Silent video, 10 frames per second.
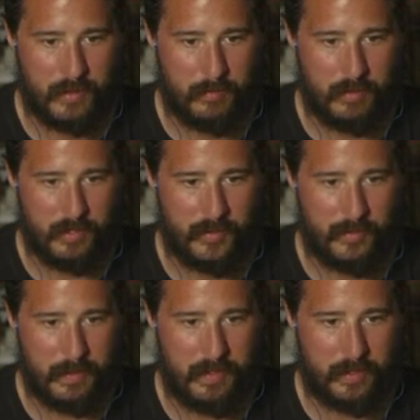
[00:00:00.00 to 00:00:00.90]
But let's
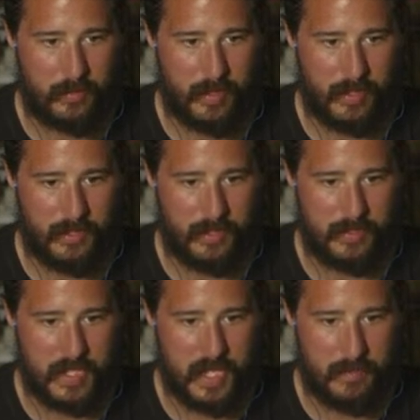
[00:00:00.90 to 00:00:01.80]
spell it correctly this
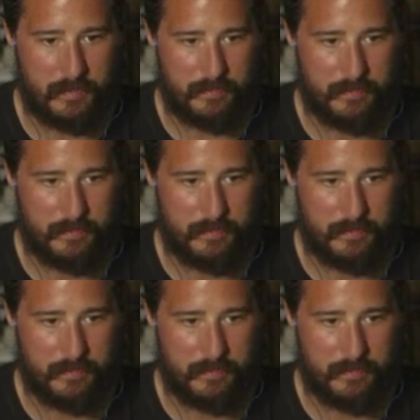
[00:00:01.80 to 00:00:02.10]
time.